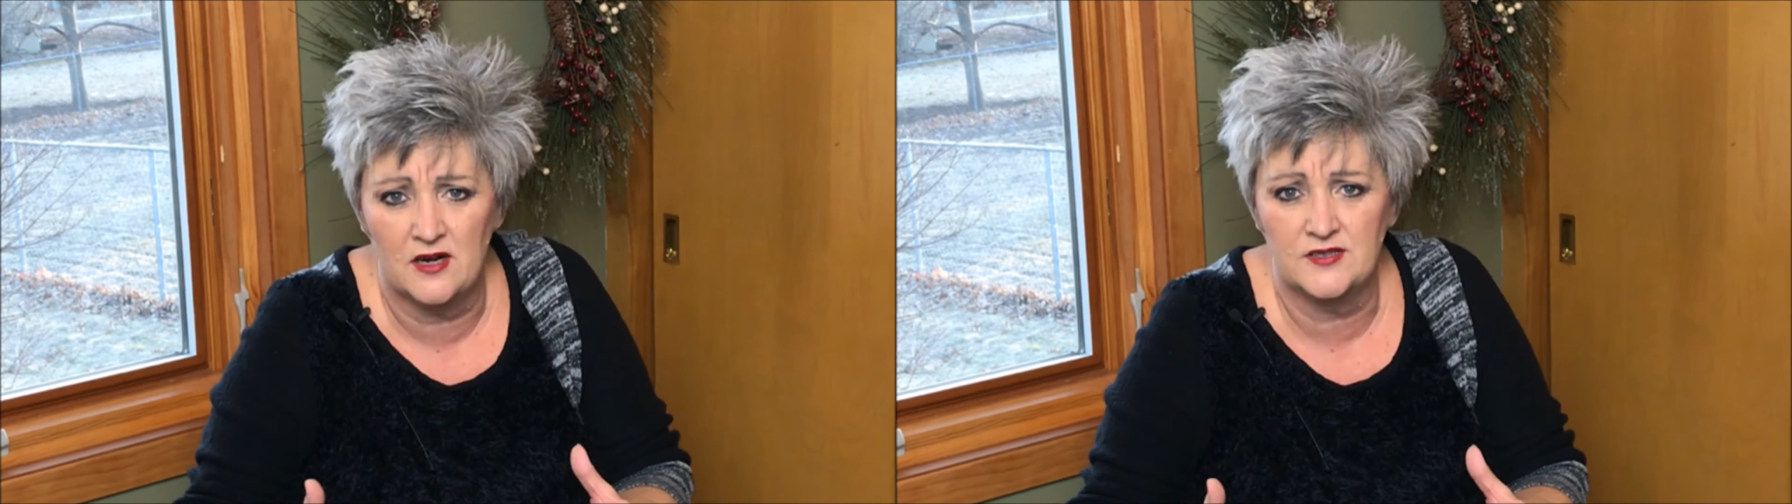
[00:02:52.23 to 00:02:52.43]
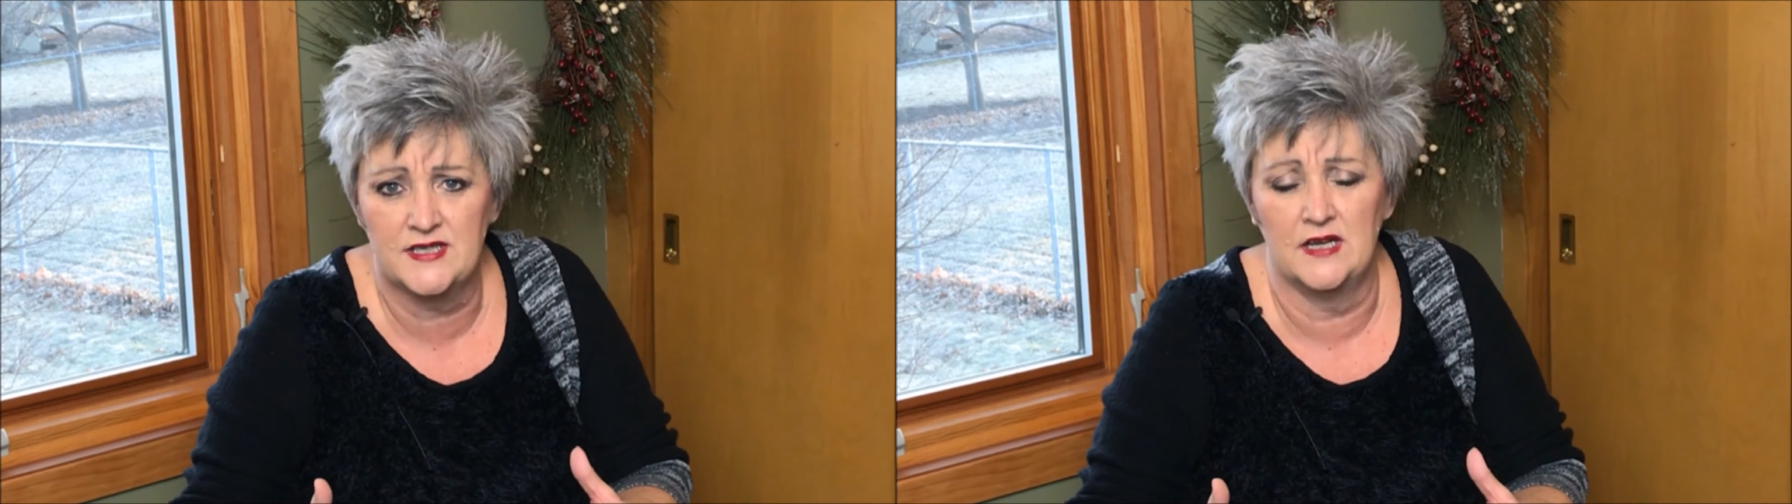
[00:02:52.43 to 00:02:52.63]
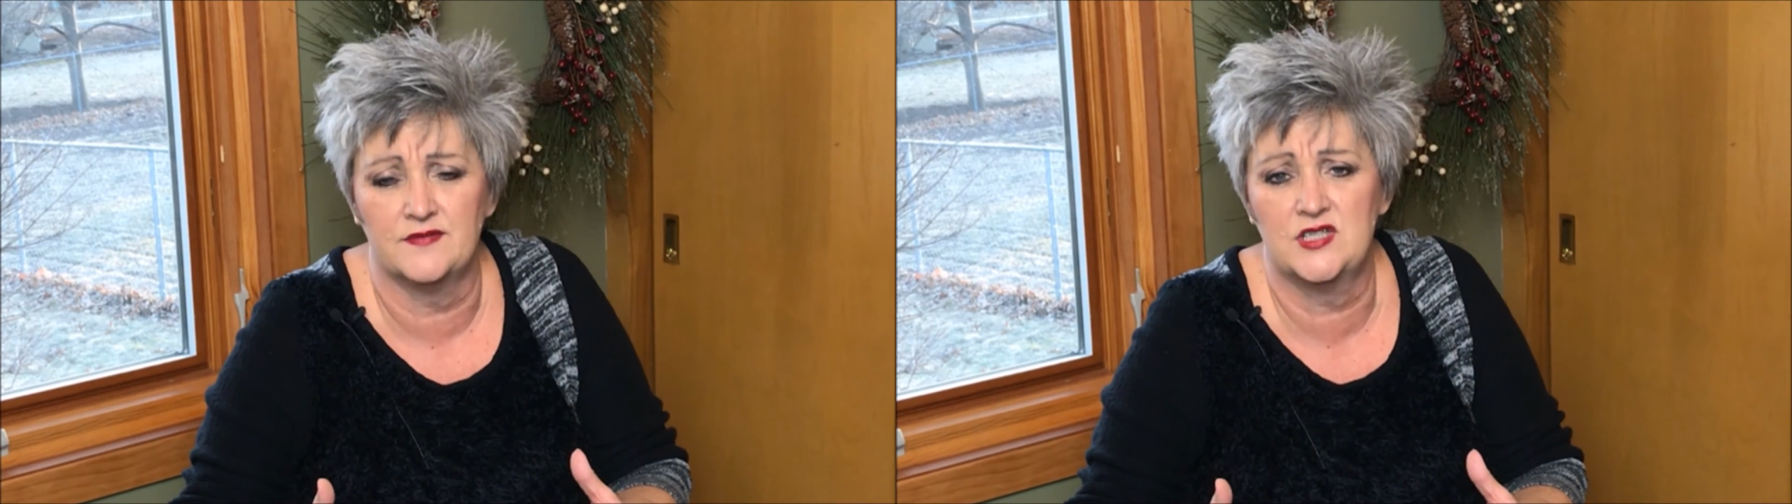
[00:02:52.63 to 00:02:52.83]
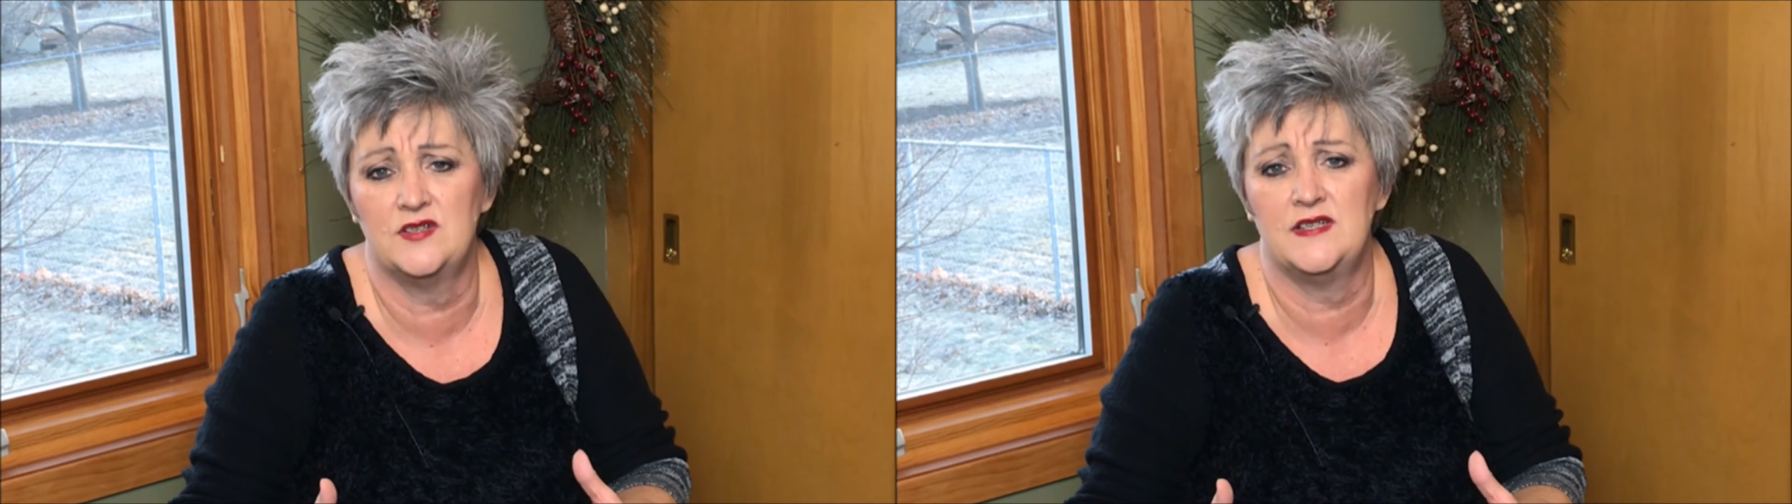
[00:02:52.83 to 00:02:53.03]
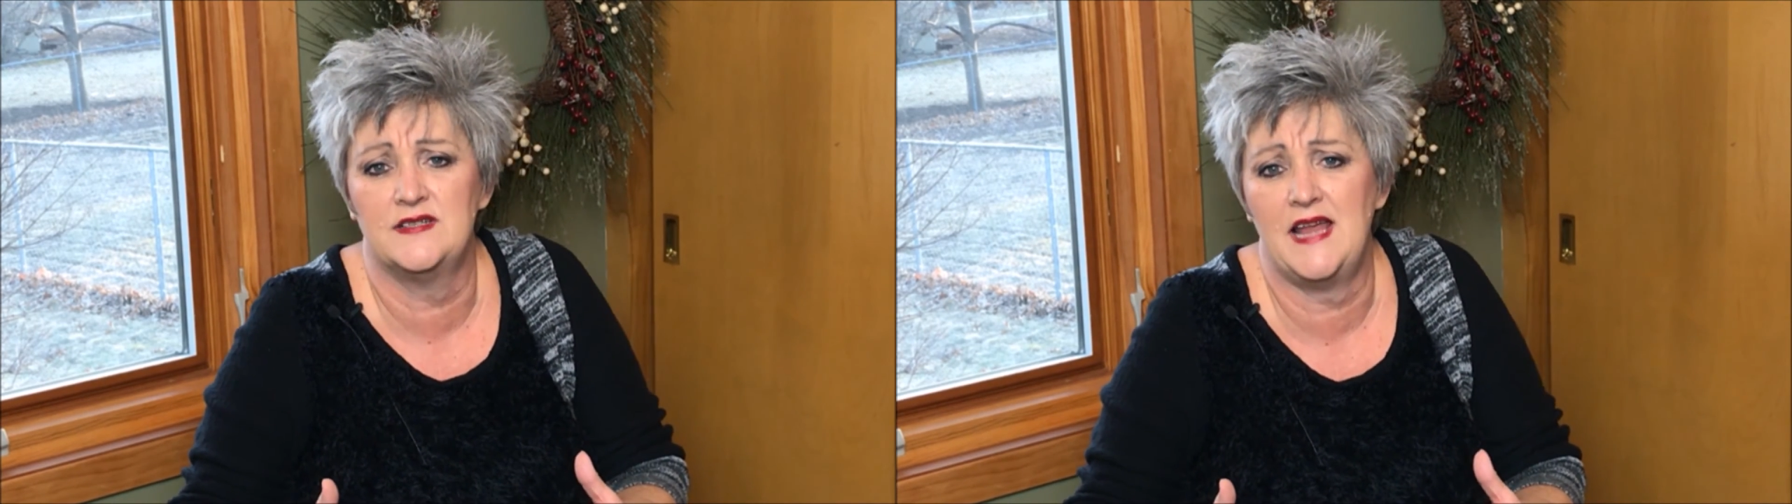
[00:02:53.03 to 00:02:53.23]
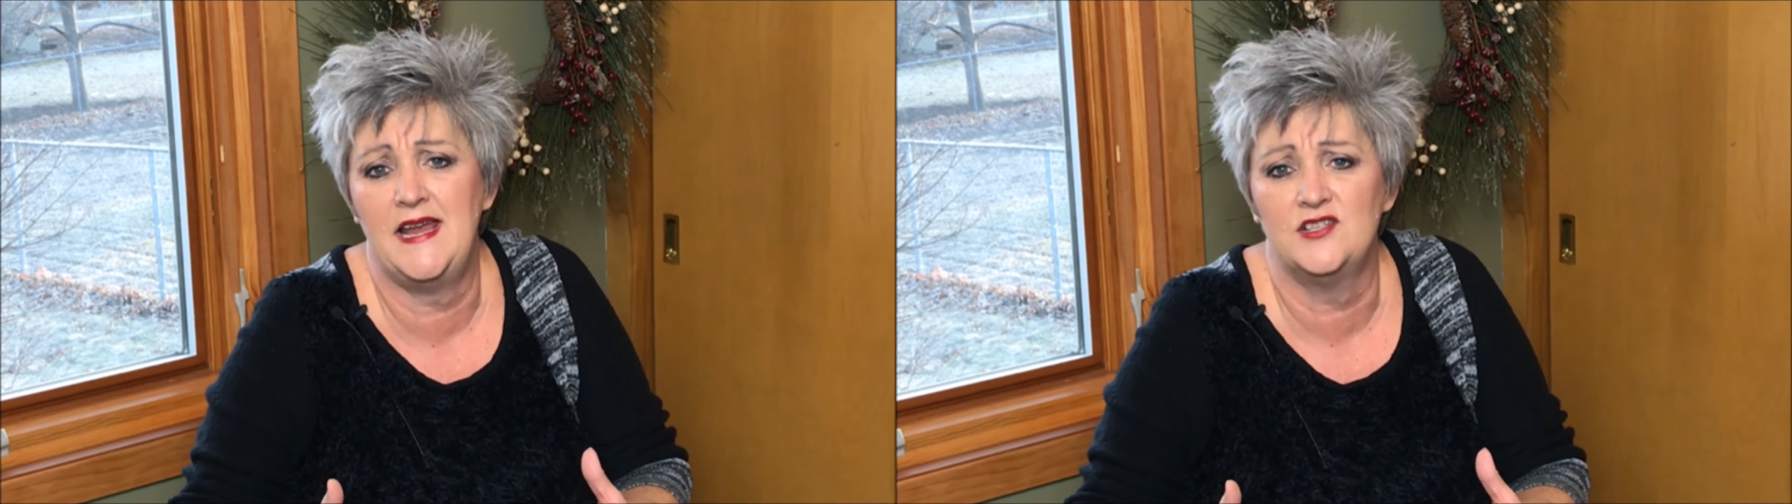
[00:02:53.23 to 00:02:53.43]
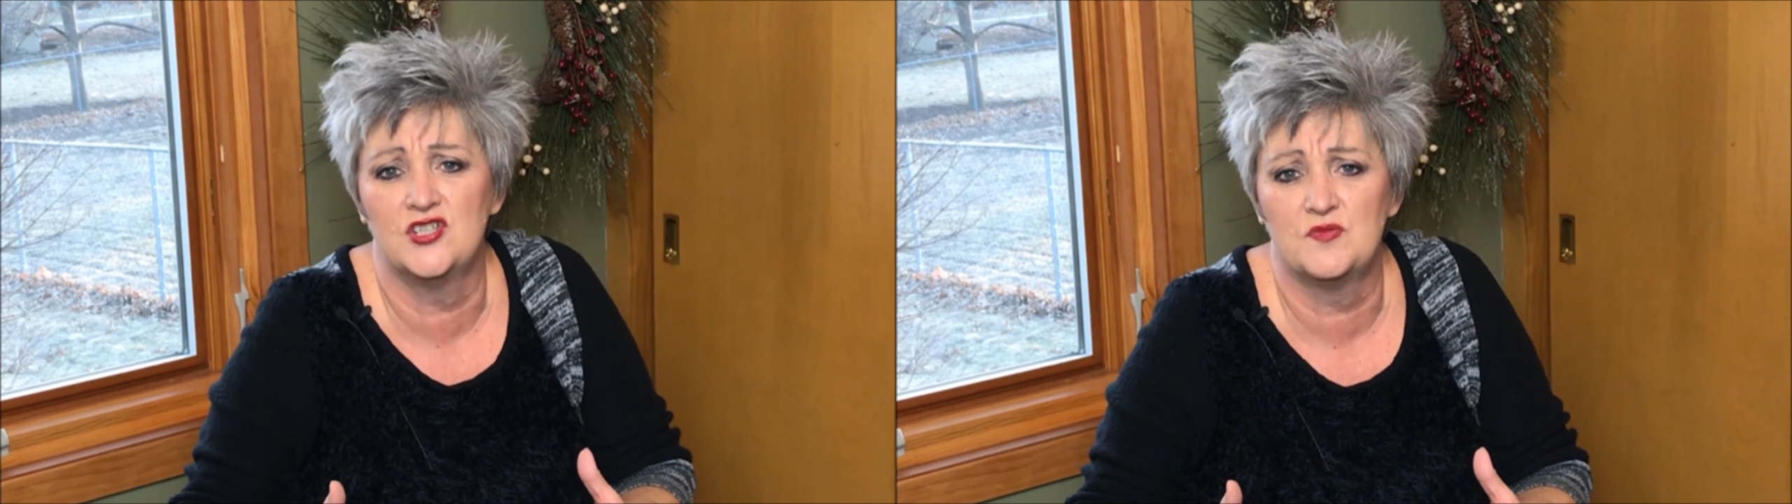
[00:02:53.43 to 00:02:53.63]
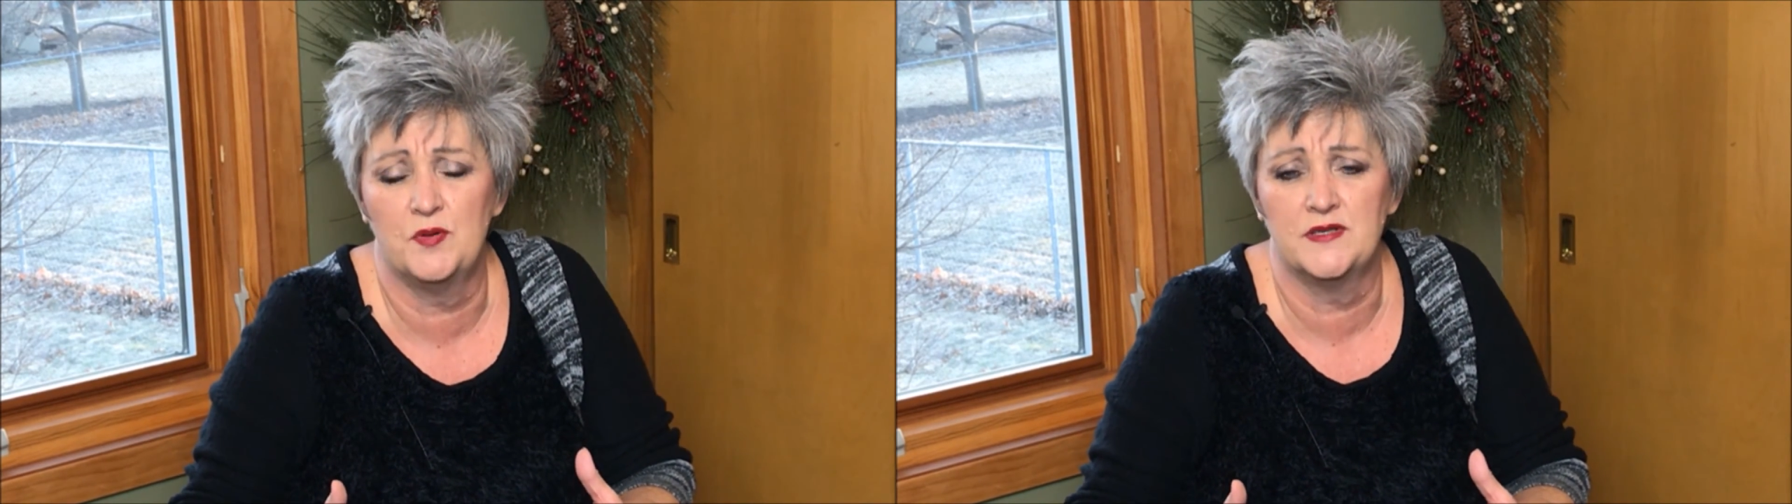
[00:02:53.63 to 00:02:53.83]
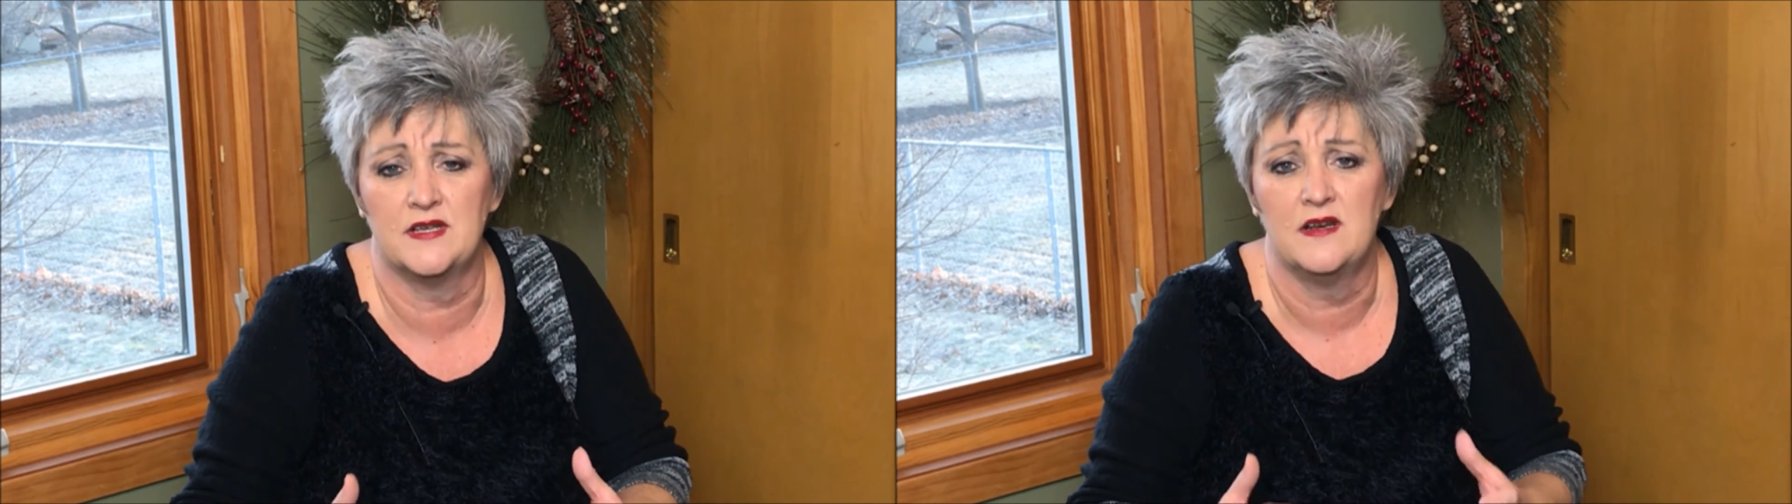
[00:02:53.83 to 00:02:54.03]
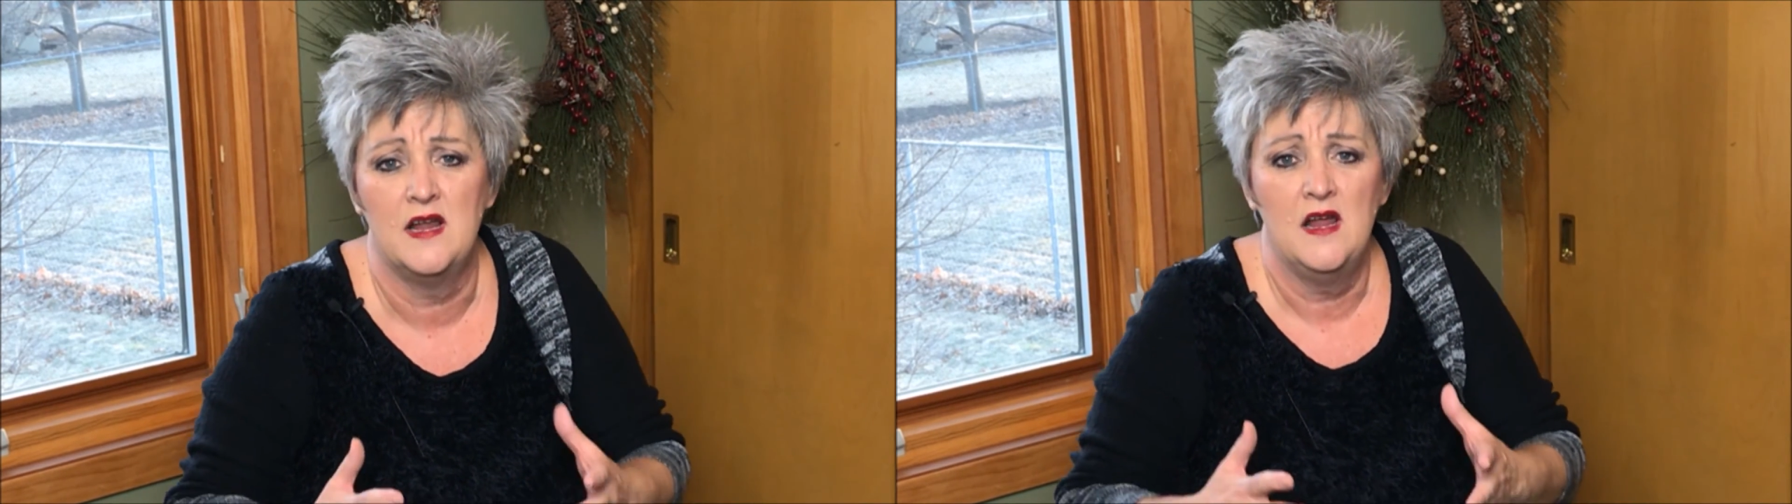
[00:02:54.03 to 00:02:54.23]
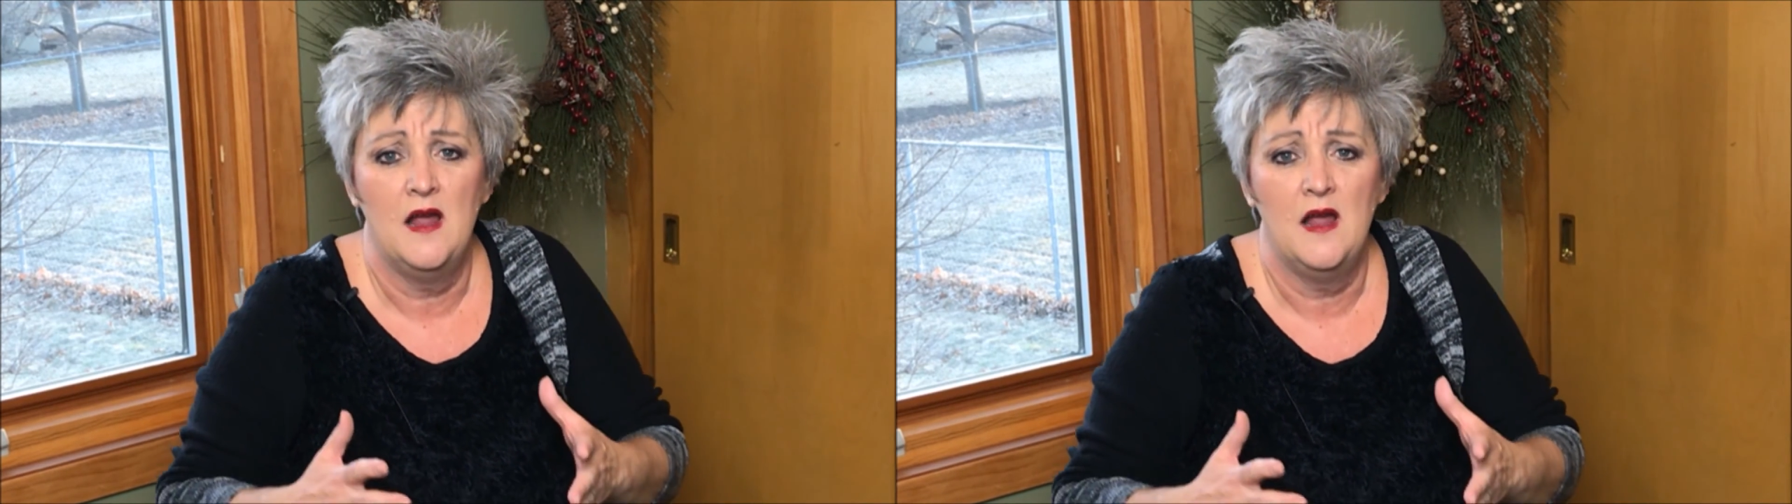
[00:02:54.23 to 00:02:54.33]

ourselves to this anxious prison.